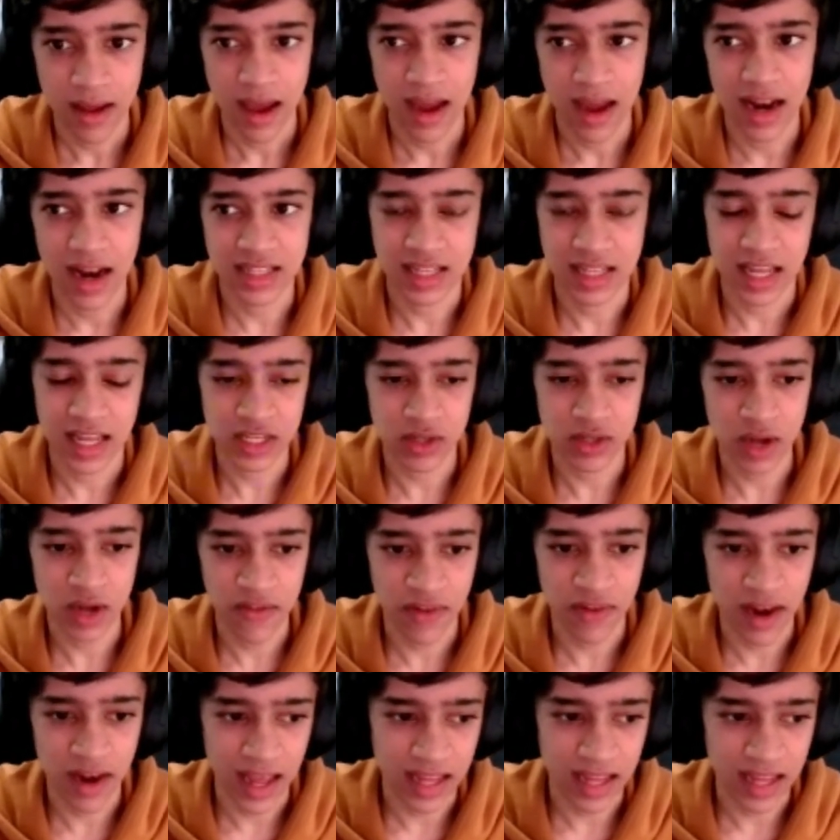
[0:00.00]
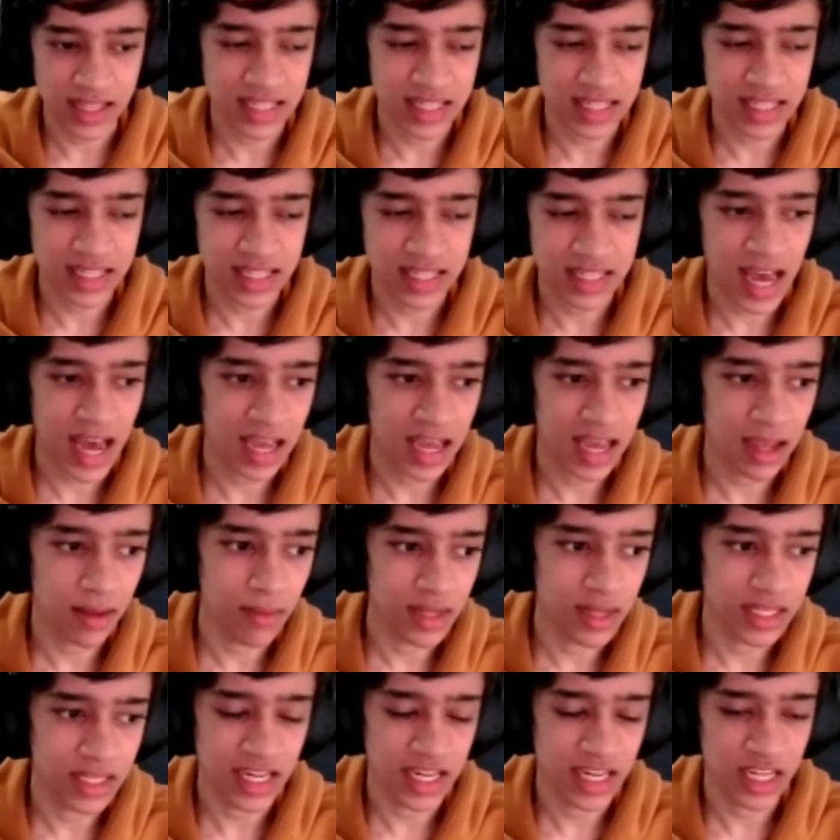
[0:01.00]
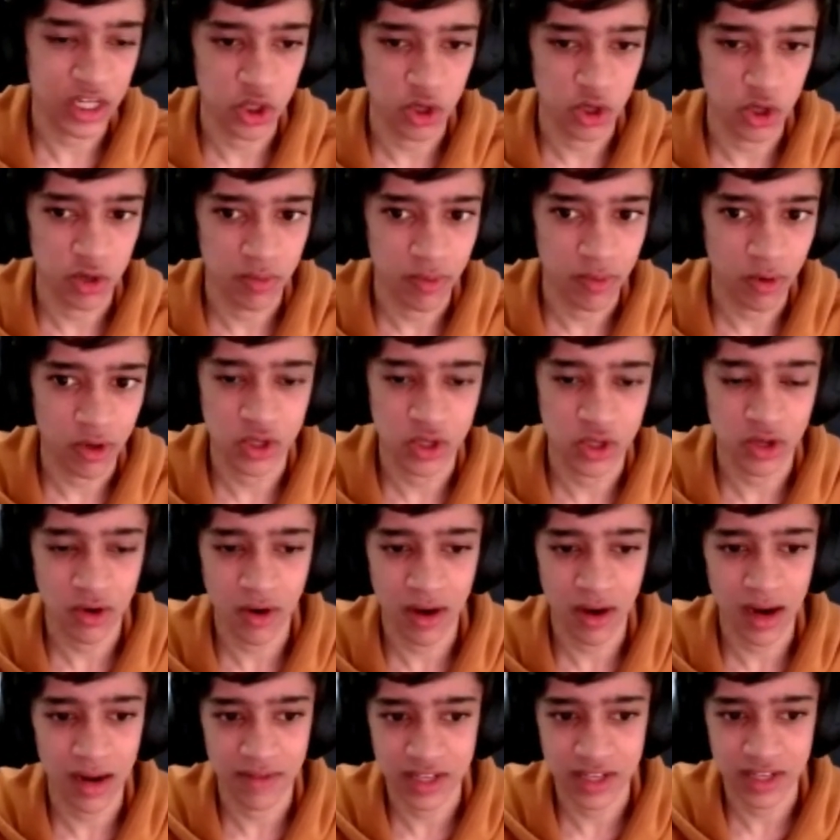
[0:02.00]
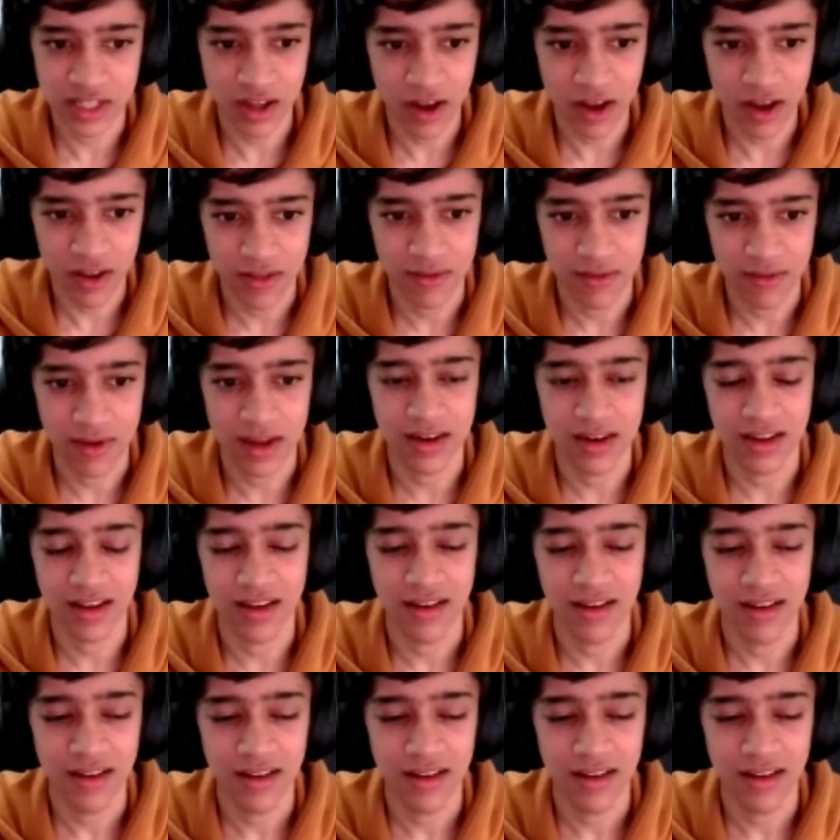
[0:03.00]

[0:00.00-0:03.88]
and it's not even like time is an issue because you can't even start the render.